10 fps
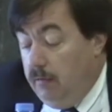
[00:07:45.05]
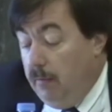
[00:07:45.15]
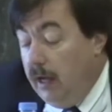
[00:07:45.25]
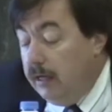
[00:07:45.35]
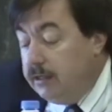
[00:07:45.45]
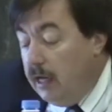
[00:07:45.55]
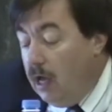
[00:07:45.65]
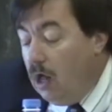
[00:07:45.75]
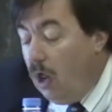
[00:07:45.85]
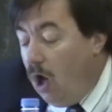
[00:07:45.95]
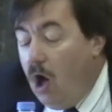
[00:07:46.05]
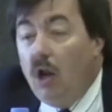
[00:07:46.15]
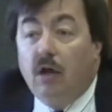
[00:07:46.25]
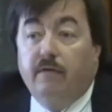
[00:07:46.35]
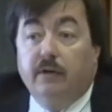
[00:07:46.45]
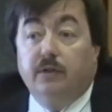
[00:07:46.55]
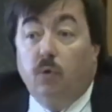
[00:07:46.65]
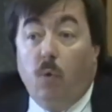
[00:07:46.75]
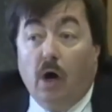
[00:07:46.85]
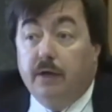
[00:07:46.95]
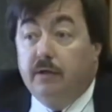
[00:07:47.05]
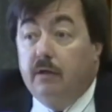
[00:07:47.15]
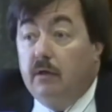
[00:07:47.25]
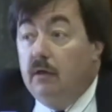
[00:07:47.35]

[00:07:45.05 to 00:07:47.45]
may tell all of us what,